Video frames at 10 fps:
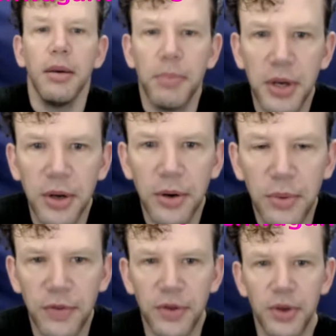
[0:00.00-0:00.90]

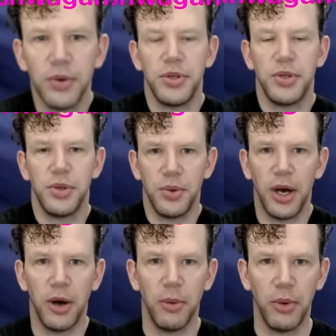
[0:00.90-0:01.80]
peer-reviewed to
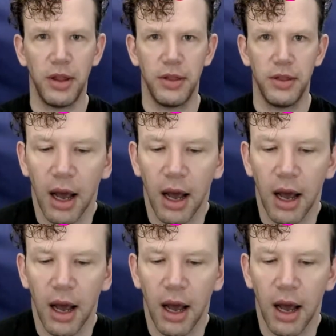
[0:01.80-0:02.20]
help with.